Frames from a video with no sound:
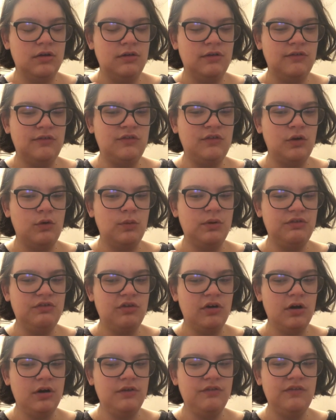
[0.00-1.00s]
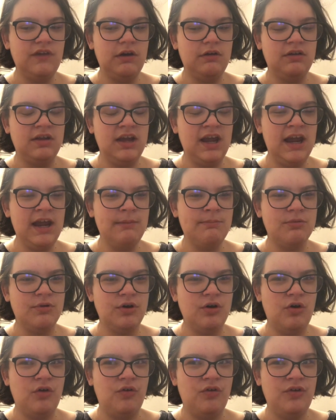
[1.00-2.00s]
So it turns out
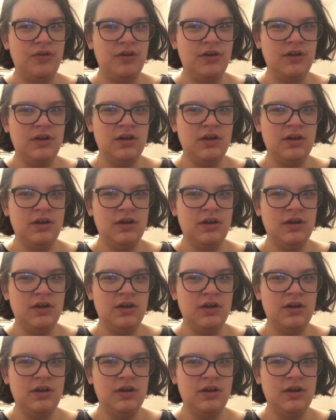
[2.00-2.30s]
Gabriel